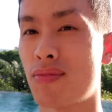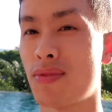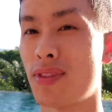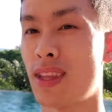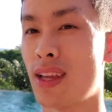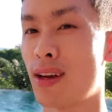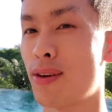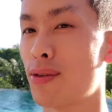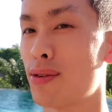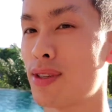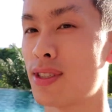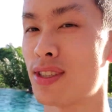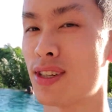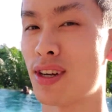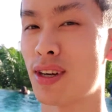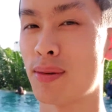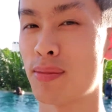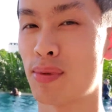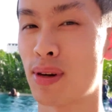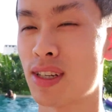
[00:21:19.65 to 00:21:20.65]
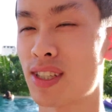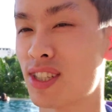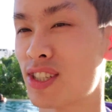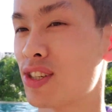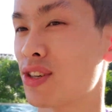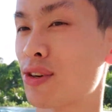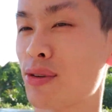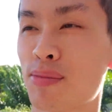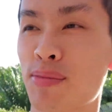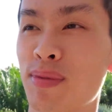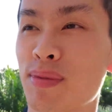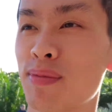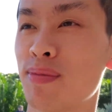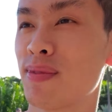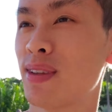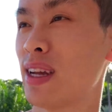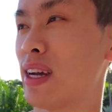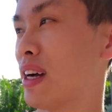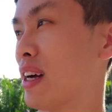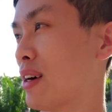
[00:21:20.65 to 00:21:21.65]
That was not a breaststroke.
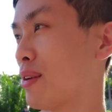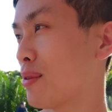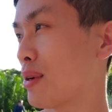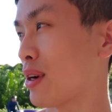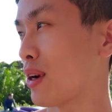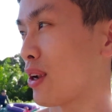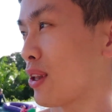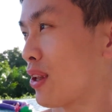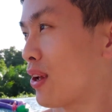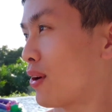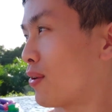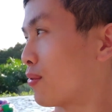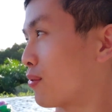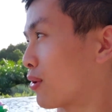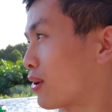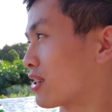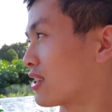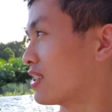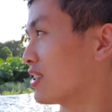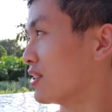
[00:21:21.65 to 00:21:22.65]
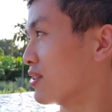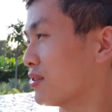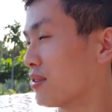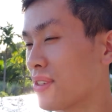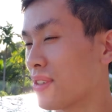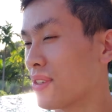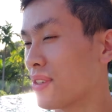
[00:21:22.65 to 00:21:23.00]
We got a lot of work to do.